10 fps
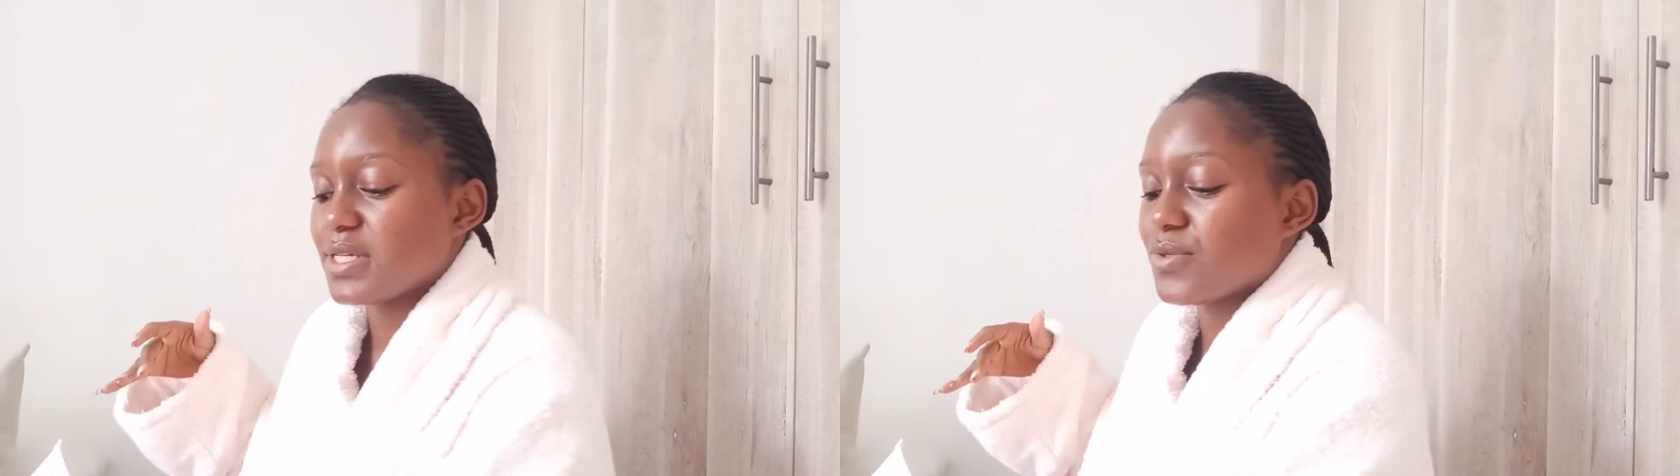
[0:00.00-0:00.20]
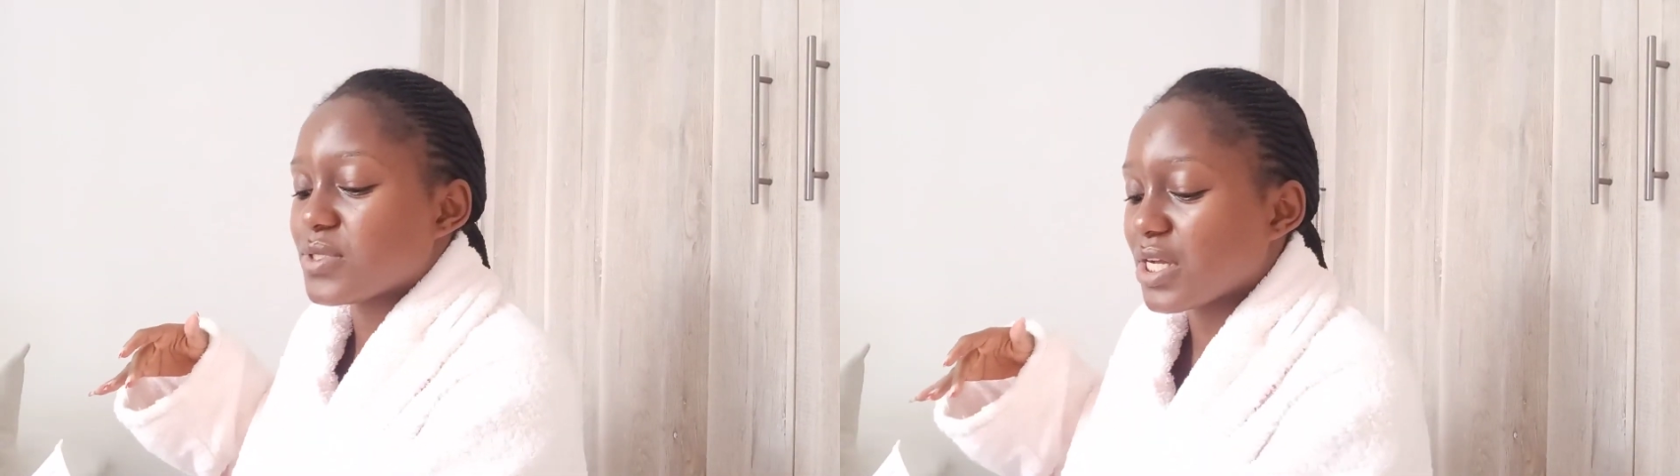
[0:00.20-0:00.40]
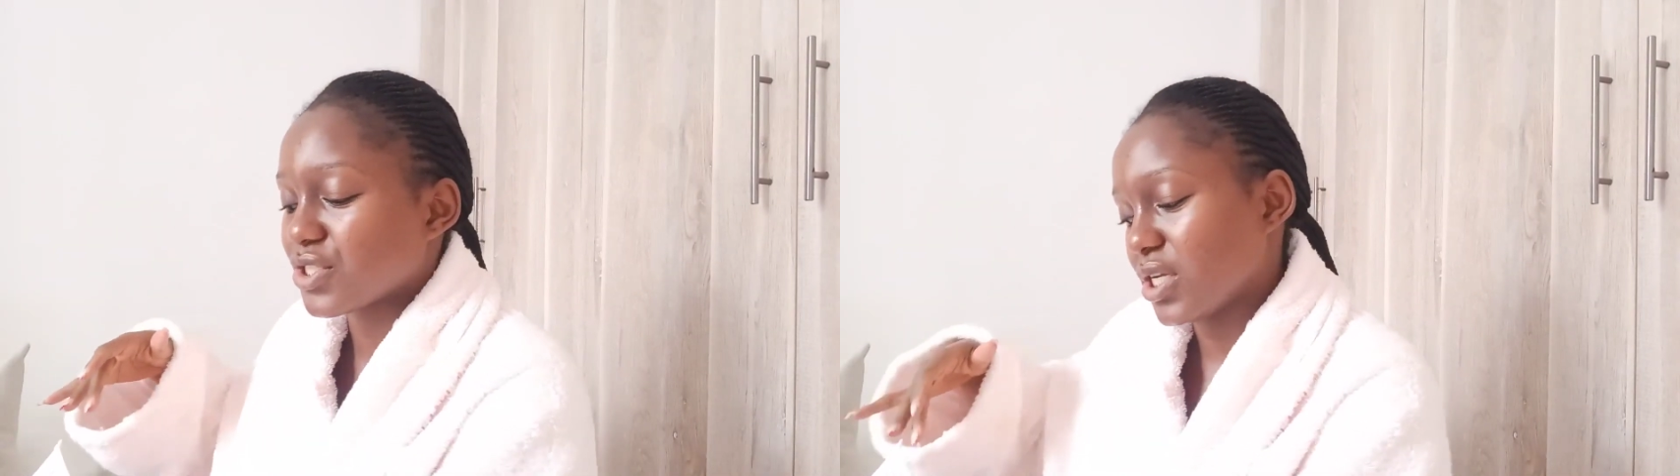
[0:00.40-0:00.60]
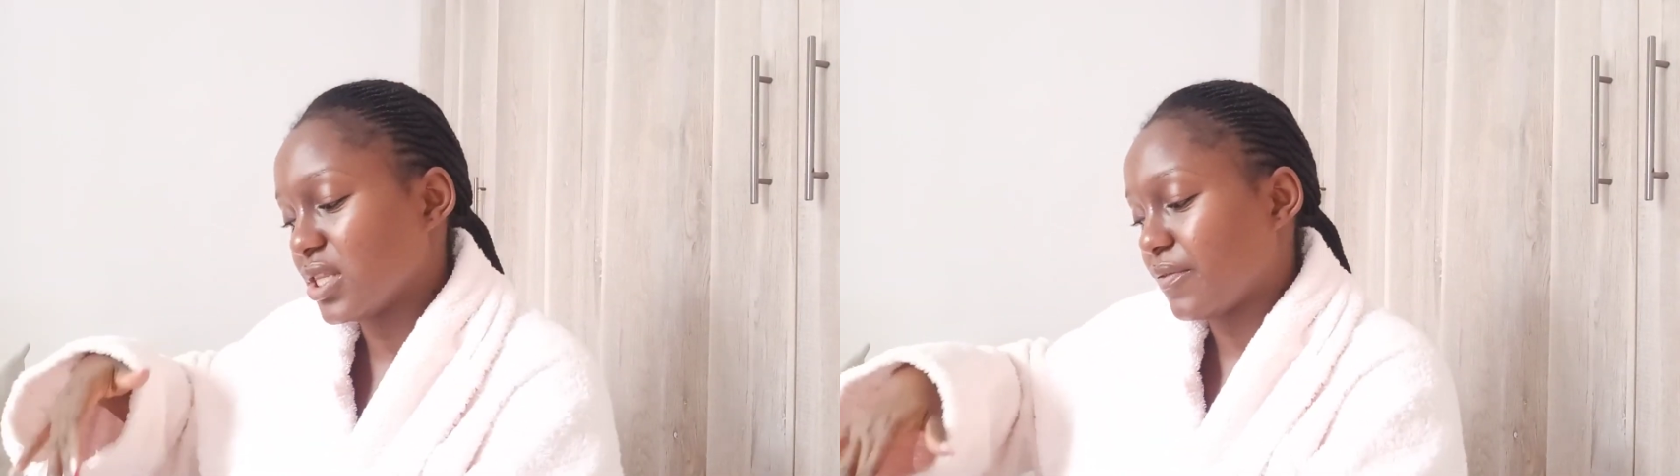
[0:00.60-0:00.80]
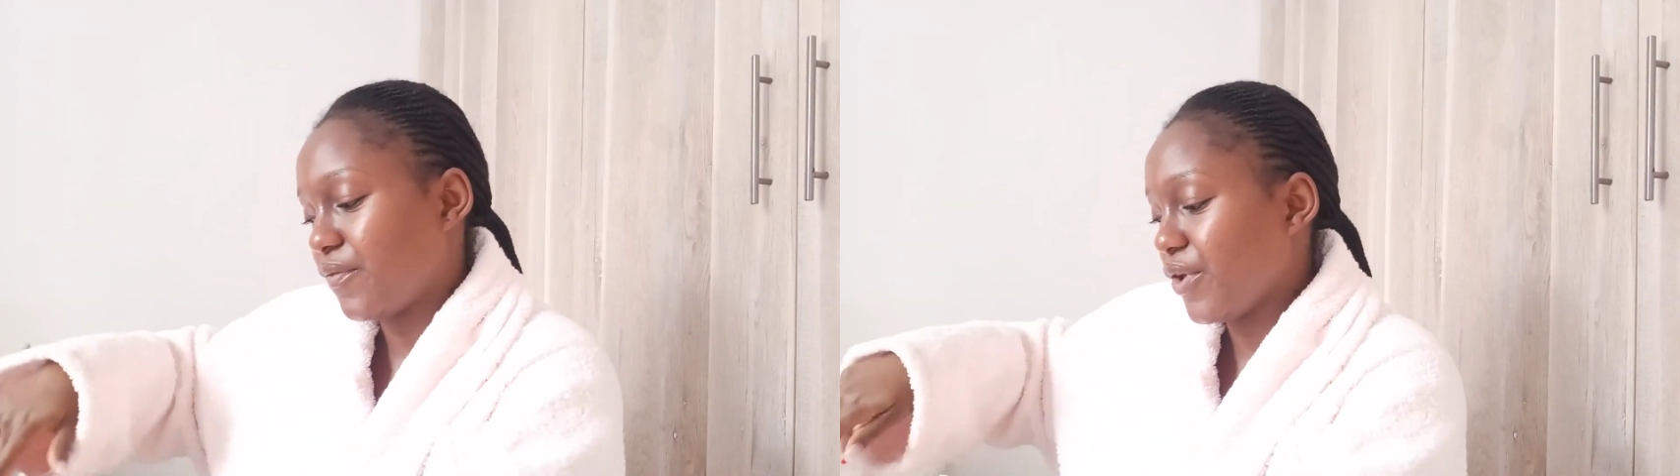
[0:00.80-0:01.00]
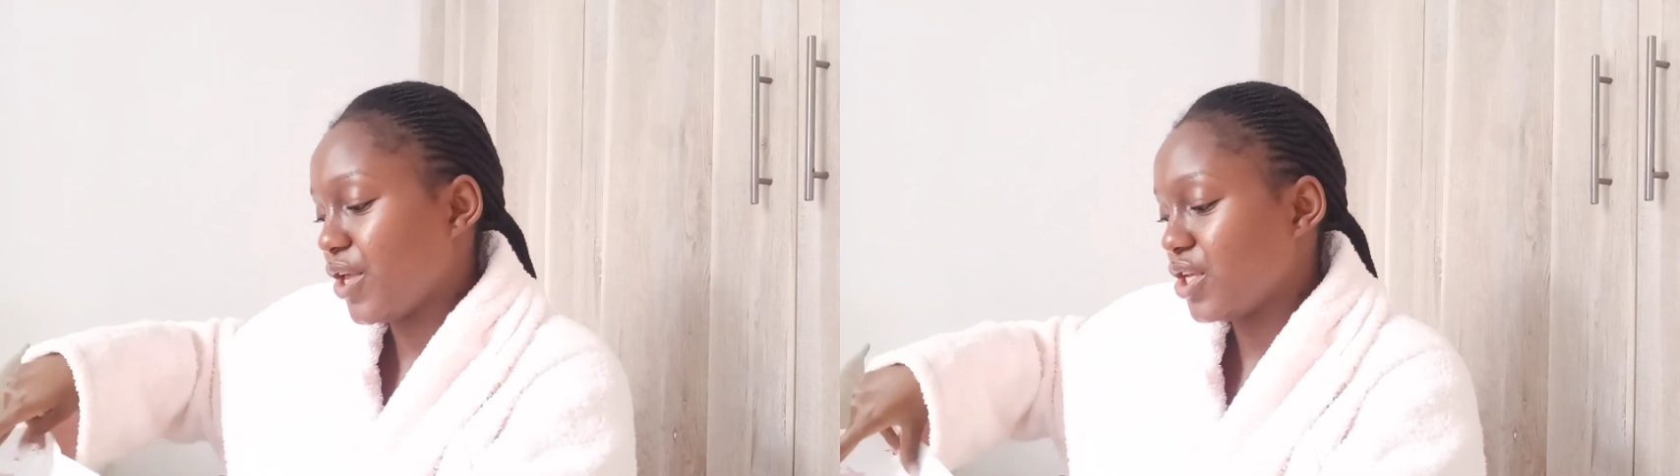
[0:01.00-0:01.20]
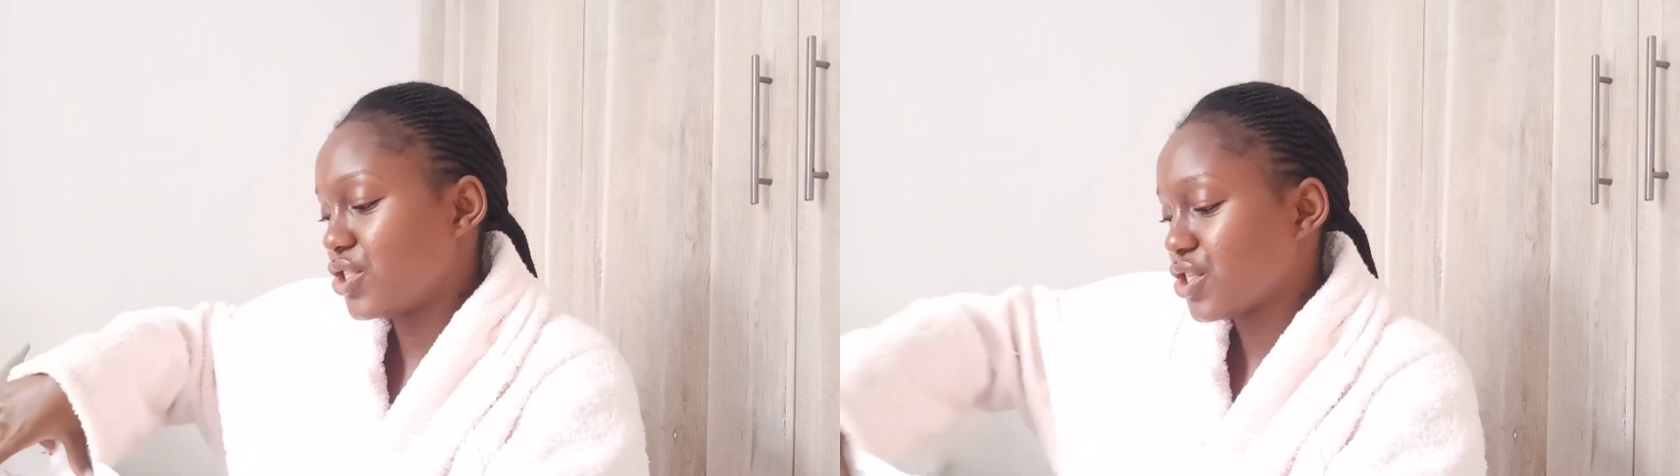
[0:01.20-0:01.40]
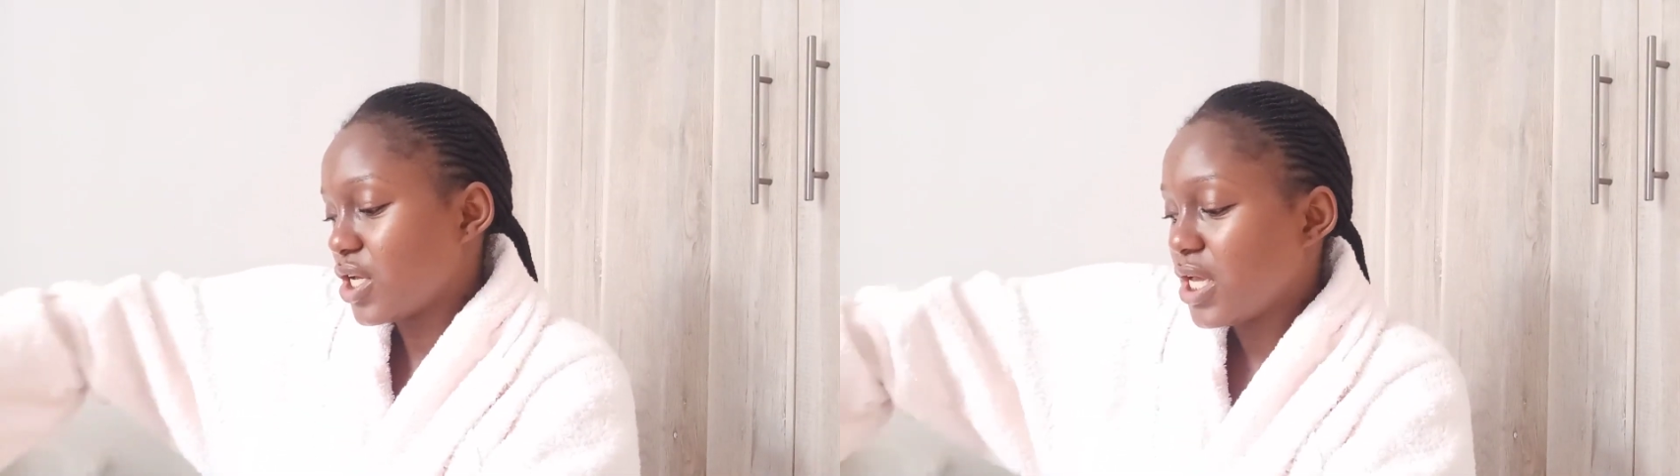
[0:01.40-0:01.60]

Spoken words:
It was actually in the fridge.